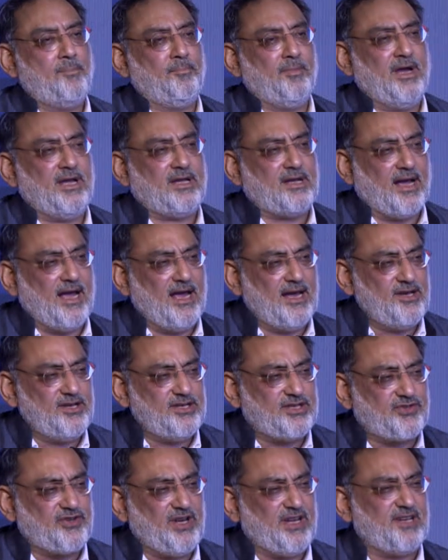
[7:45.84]
It again
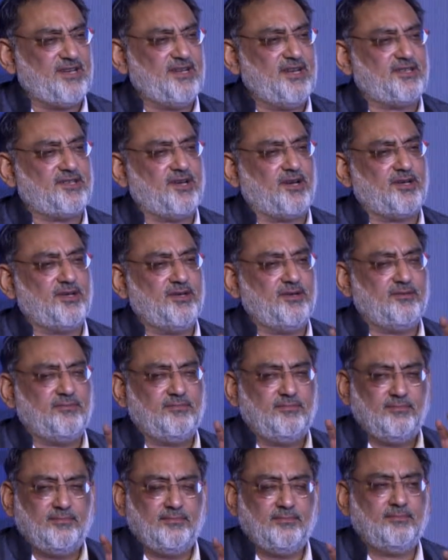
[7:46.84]
is treated in a certain
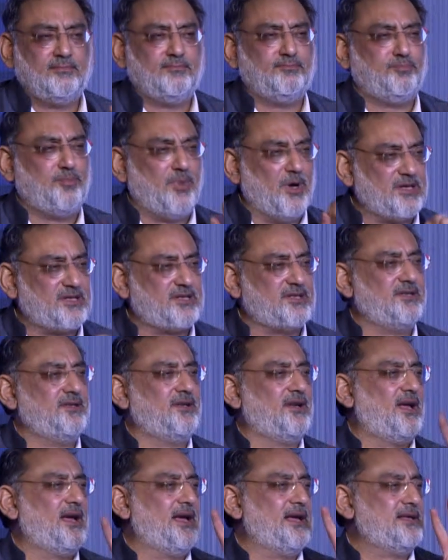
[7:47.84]

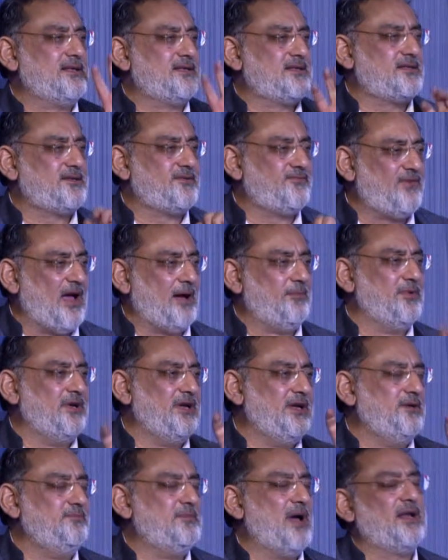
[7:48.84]
personalized
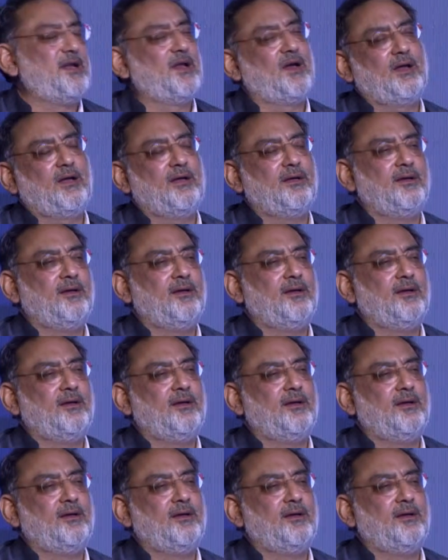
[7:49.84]
family manner,